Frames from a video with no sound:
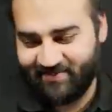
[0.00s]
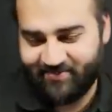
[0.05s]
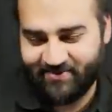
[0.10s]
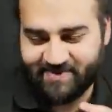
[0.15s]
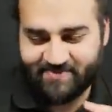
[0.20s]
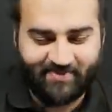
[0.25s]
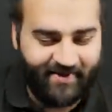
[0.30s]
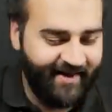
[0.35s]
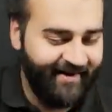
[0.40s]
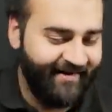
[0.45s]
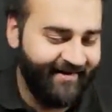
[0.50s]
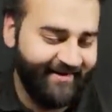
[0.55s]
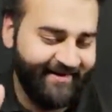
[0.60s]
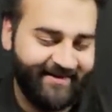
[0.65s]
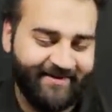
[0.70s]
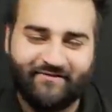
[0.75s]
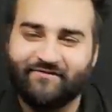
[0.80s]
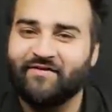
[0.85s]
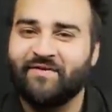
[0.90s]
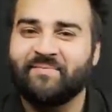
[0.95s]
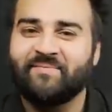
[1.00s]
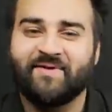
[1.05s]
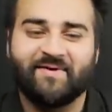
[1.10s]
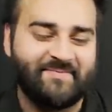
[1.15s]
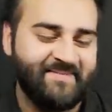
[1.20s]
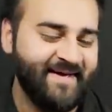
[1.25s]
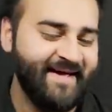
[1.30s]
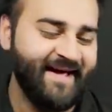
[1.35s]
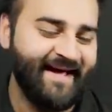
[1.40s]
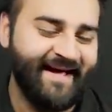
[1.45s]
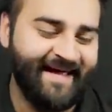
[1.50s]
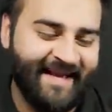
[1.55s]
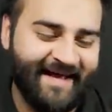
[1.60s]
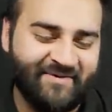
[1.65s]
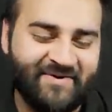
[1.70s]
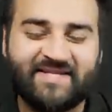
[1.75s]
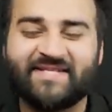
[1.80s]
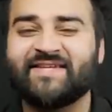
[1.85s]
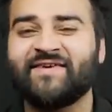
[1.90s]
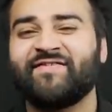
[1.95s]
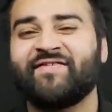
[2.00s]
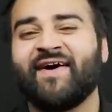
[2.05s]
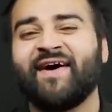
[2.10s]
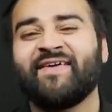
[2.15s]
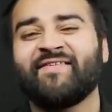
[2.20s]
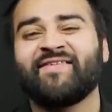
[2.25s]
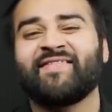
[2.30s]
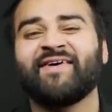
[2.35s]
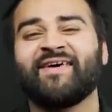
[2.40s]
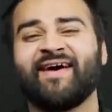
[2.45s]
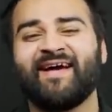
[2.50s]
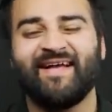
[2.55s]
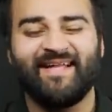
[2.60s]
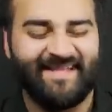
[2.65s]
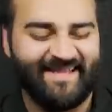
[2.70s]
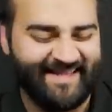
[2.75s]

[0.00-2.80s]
Reapers by hiding from them, and now he survived the,